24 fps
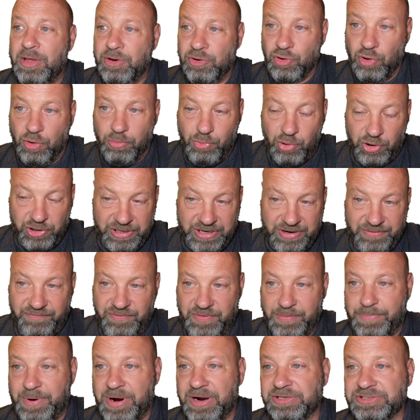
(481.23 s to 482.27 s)
No more
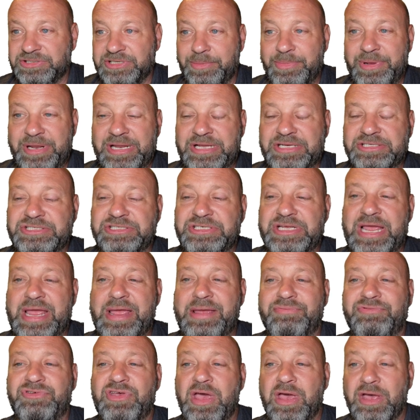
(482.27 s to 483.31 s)
different parts. I mean, this
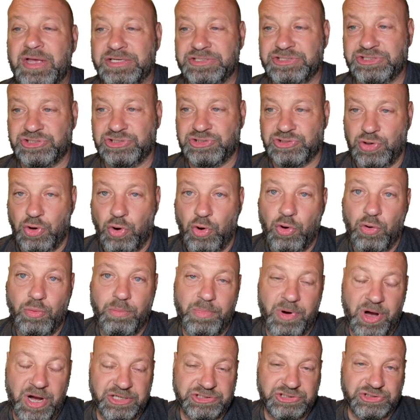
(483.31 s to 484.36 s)
saves so
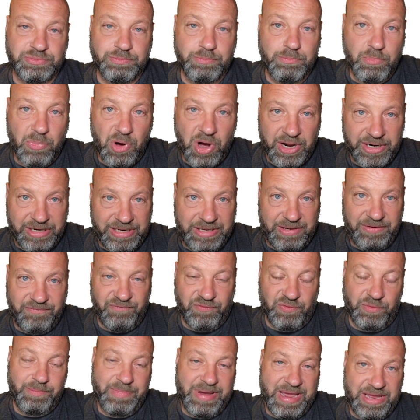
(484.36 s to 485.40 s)
much money
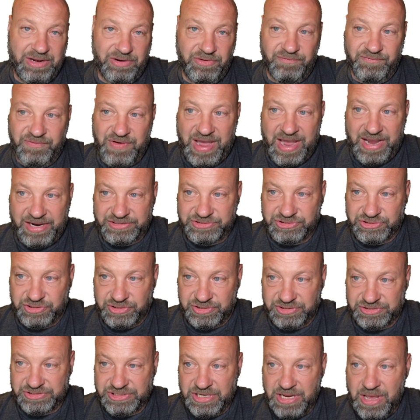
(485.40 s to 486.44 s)
for
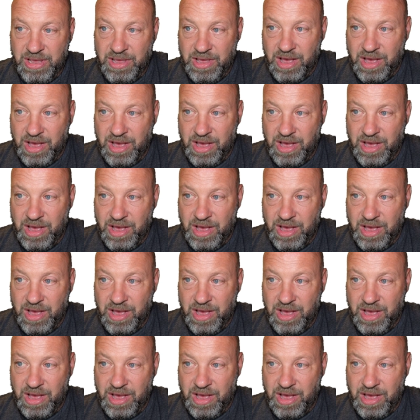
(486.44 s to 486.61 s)
manufacturers.